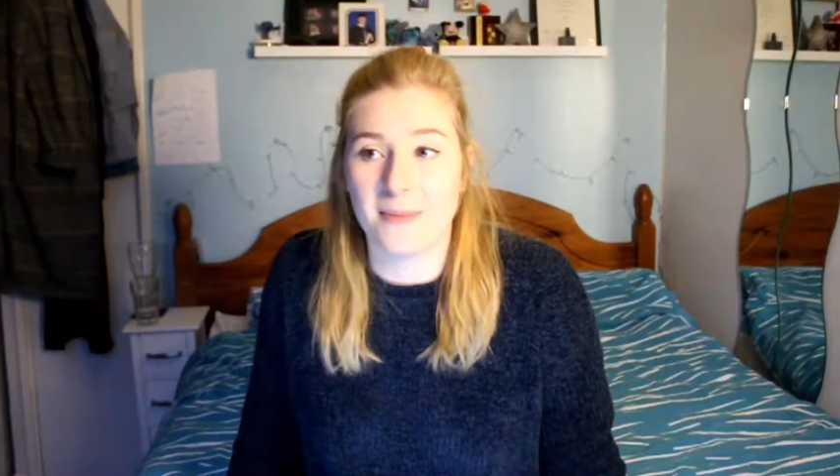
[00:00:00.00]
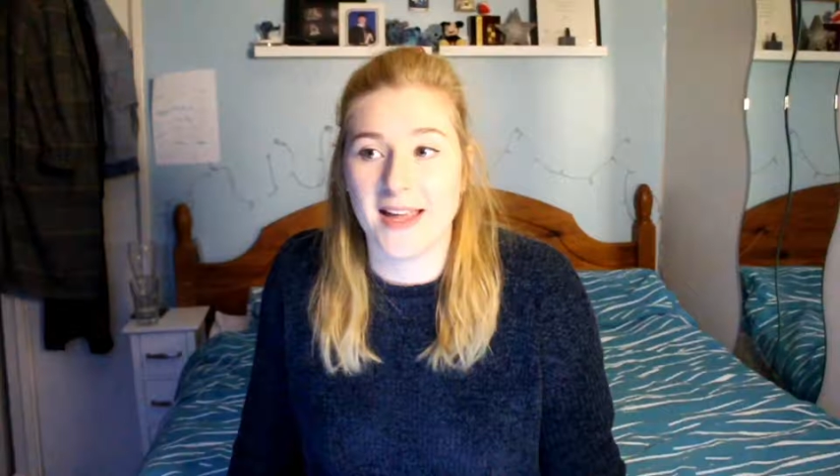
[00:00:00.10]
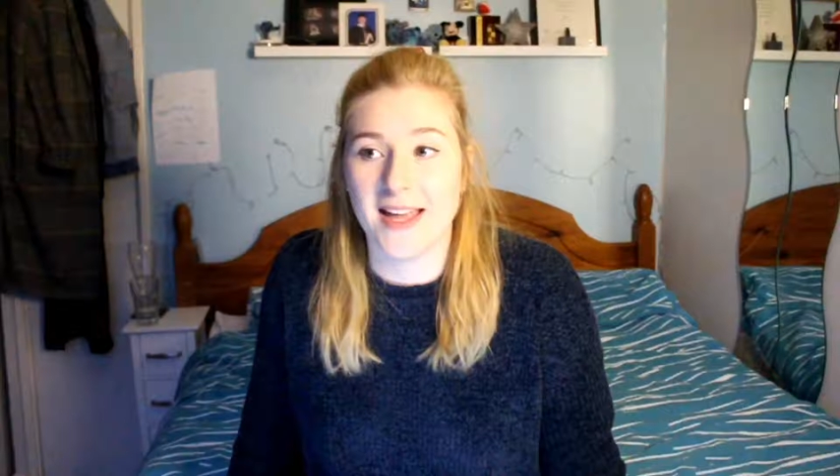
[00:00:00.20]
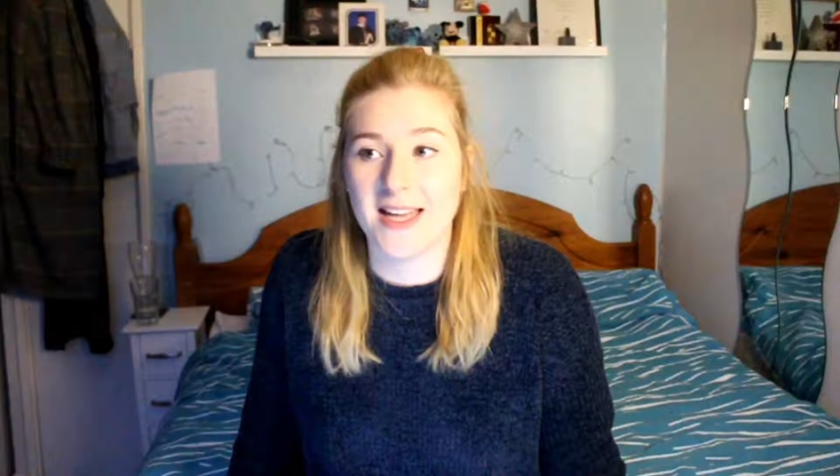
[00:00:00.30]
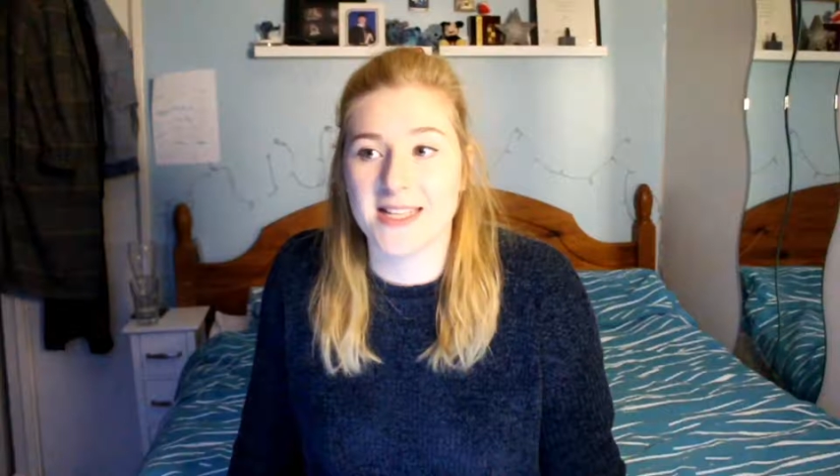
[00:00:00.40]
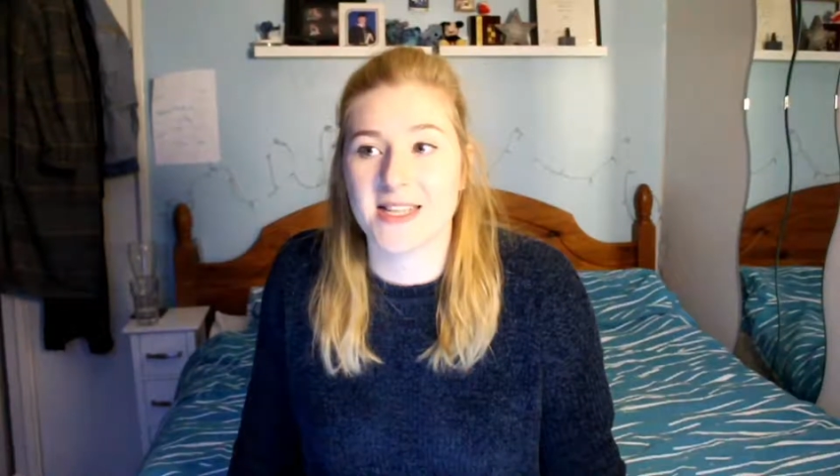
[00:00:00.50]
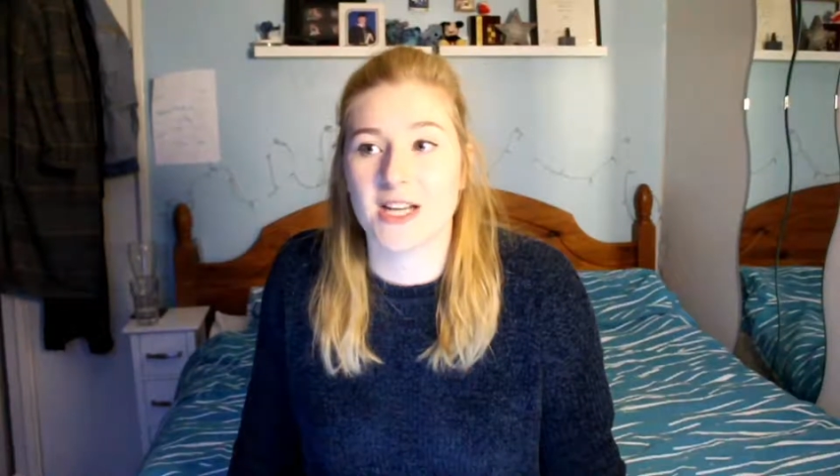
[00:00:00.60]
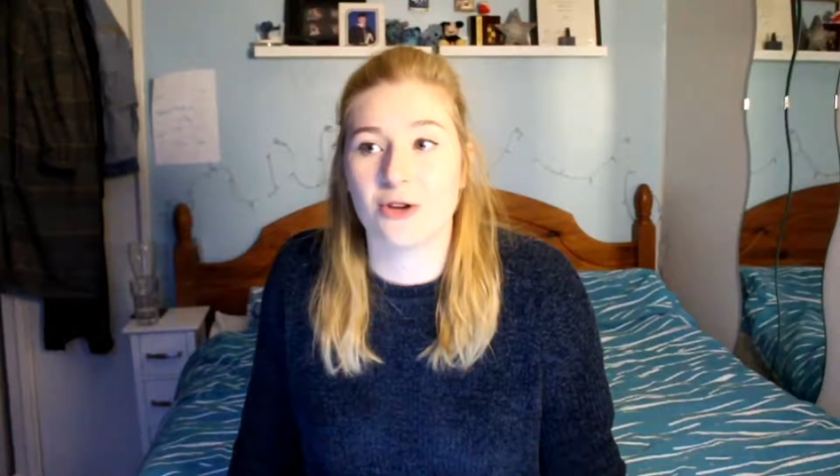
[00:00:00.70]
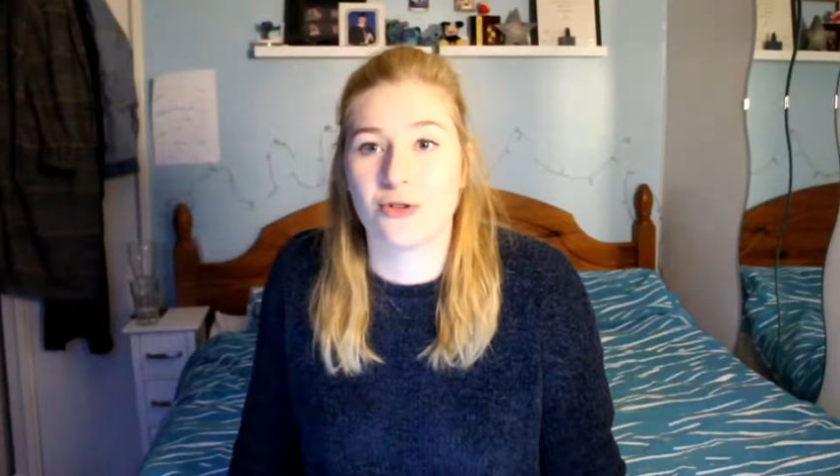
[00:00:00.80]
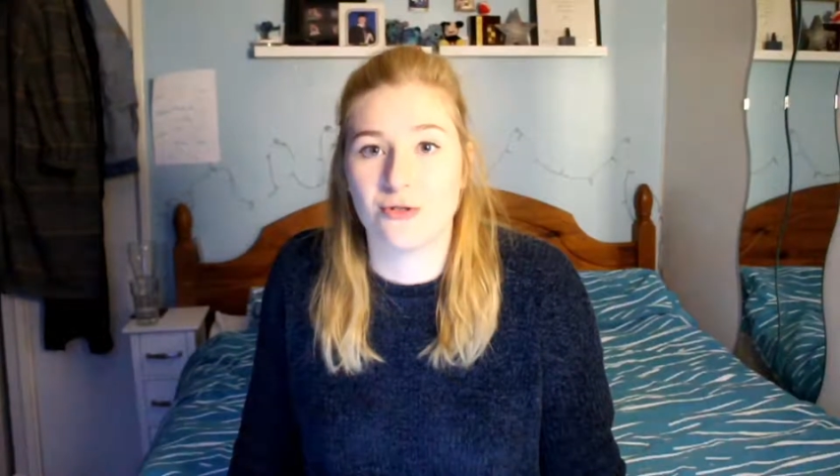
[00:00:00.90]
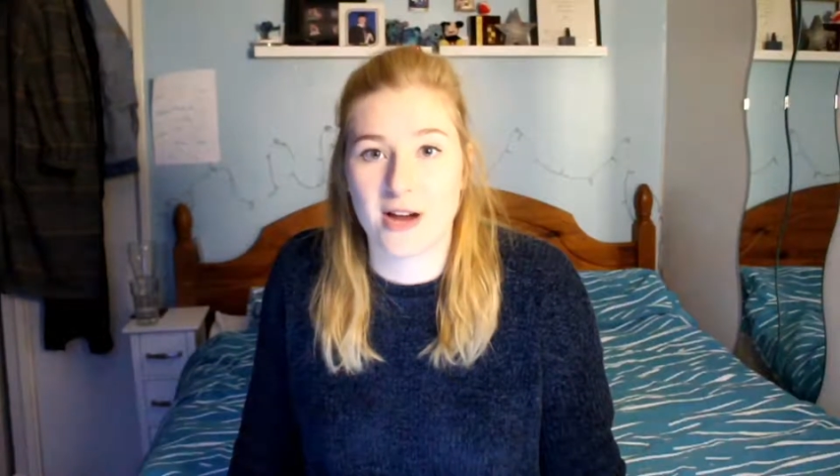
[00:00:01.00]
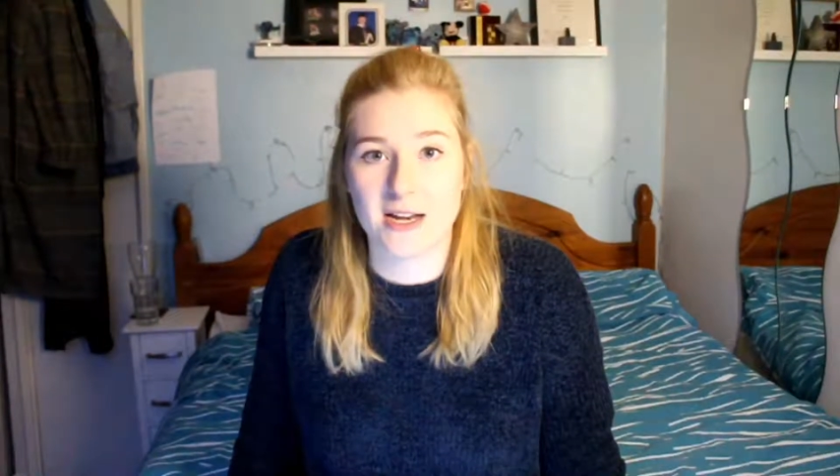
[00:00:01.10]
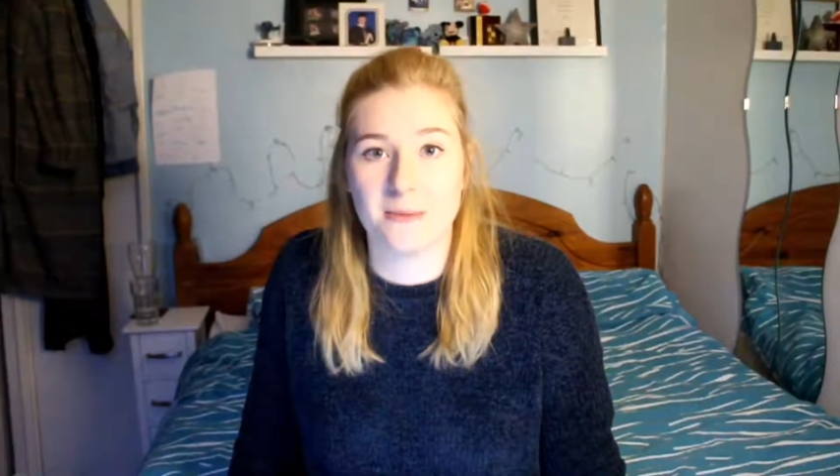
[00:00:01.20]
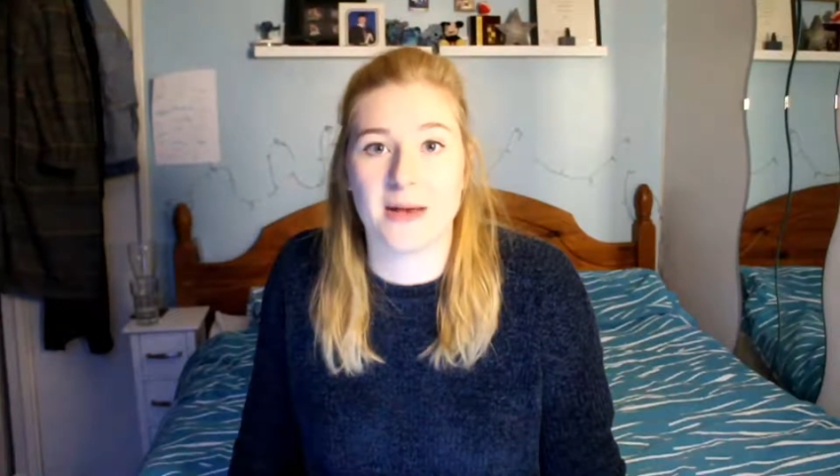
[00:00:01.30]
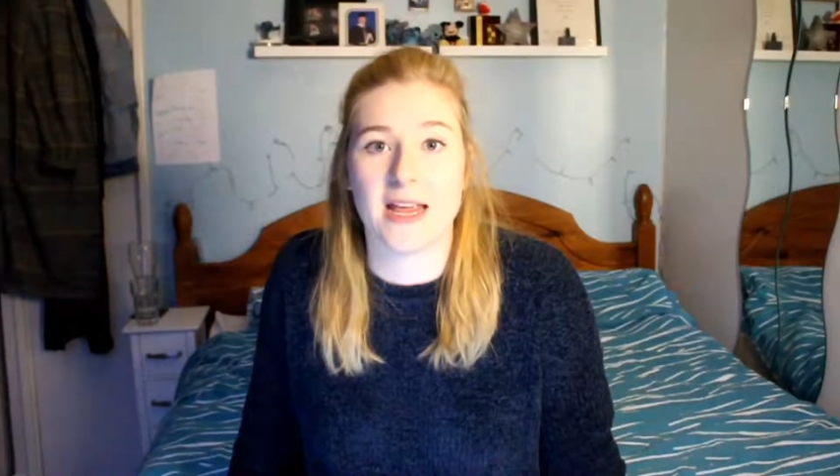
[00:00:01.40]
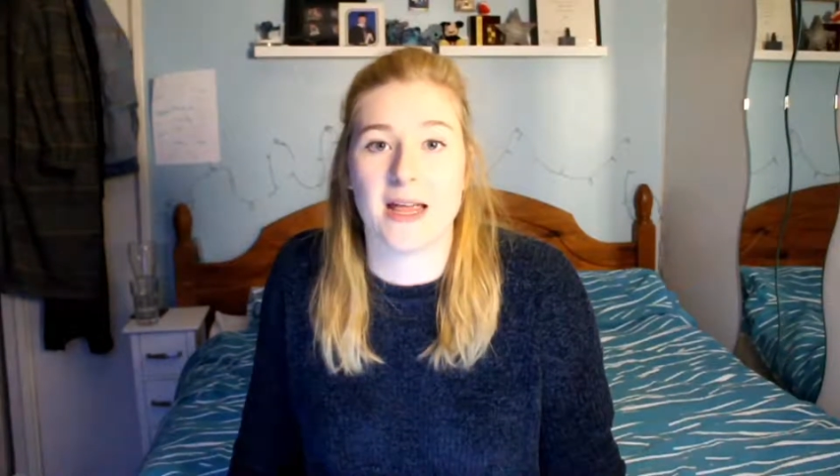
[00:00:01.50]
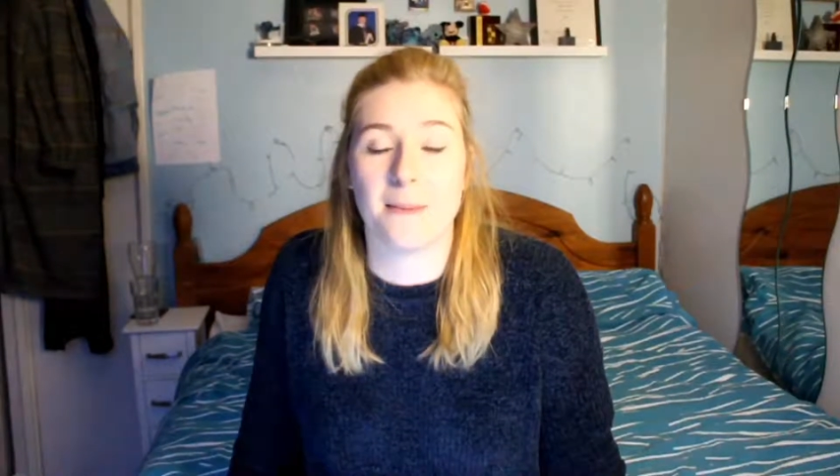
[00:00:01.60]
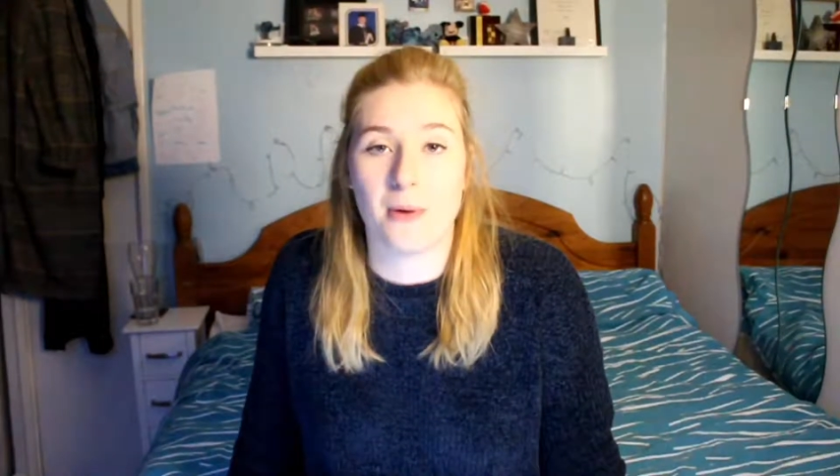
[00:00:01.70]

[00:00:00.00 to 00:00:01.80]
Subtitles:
He is an incredibly